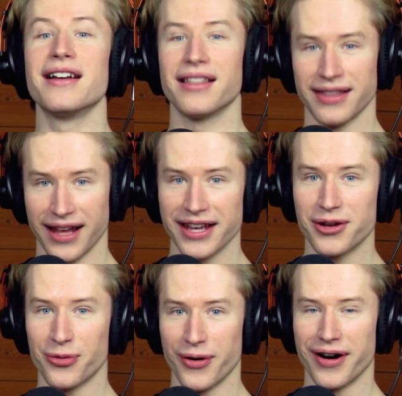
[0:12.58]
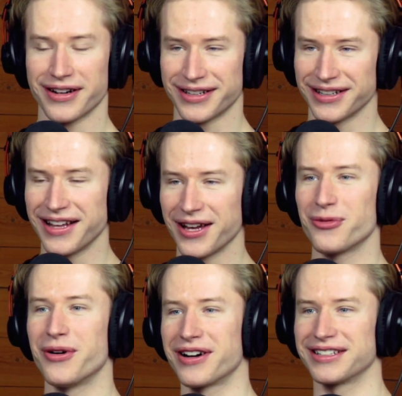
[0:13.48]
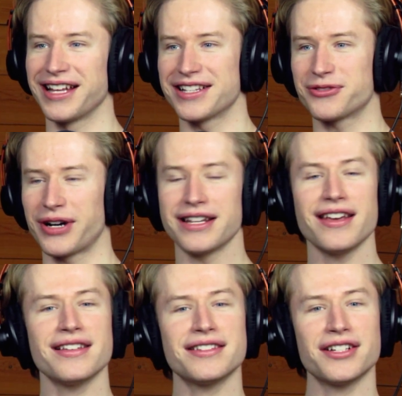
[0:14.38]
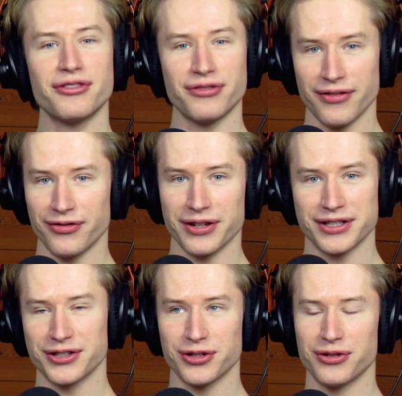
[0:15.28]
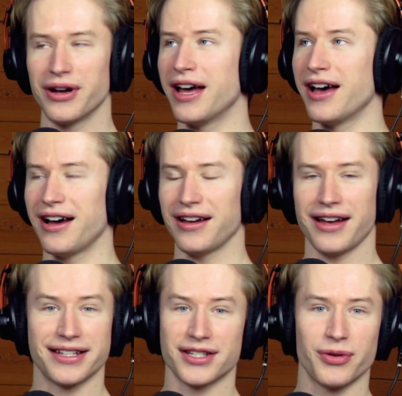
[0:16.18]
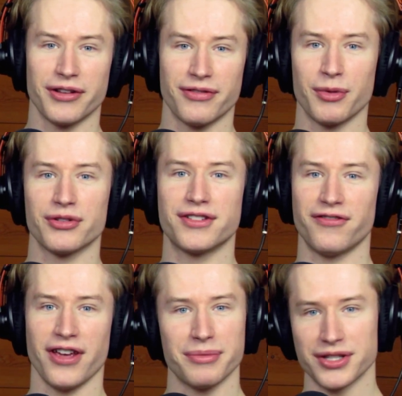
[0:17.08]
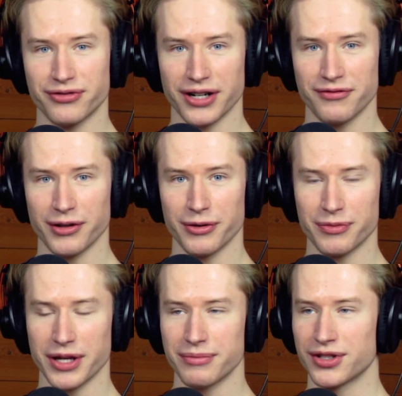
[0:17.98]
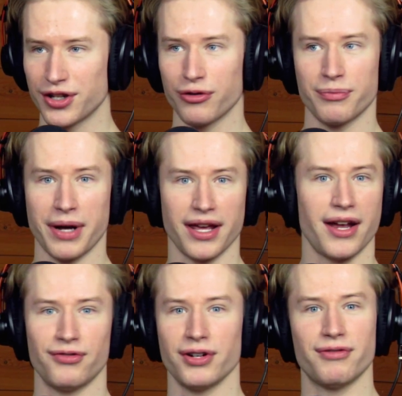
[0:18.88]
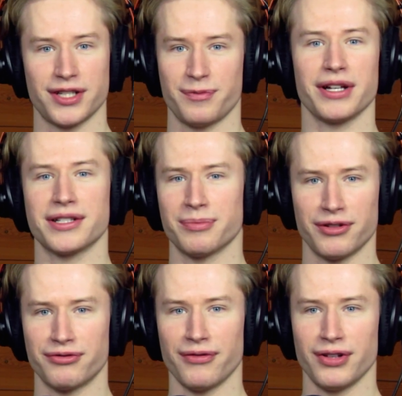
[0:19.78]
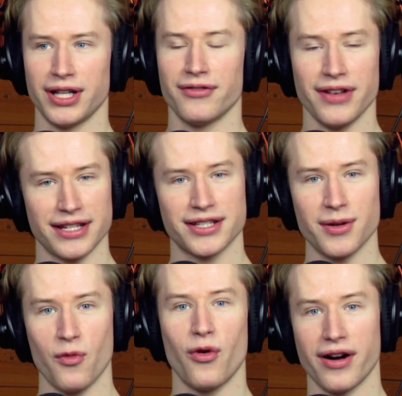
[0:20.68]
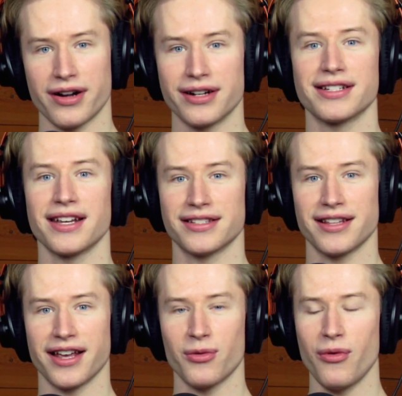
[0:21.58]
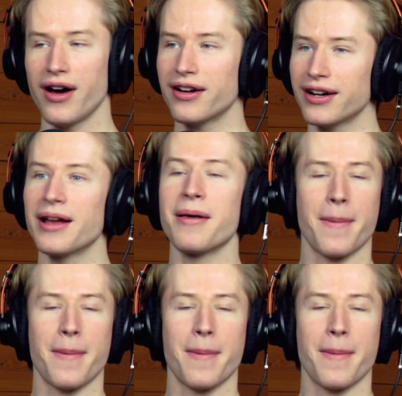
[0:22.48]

Like Water. That's right, is it a reference to, I guess, one of the most famous Red Velvet memes known by every respectable rebel of SM? Water tastes like water.